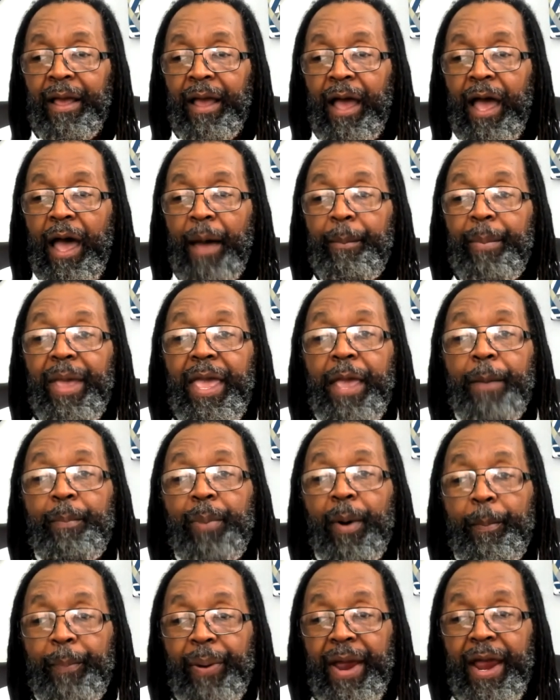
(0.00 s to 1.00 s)
are being
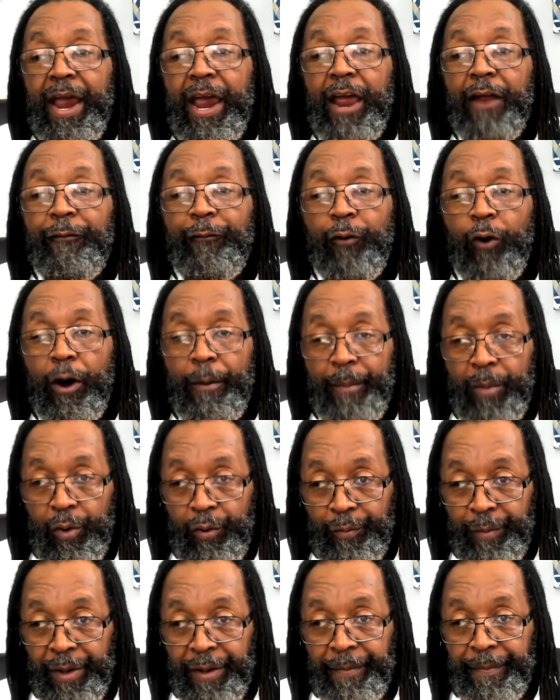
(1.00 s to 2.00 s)
prepared for
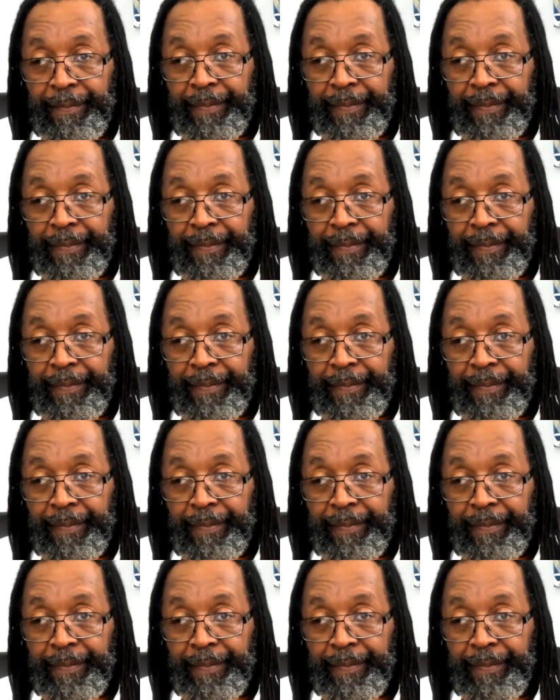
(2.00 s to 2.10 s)
movement.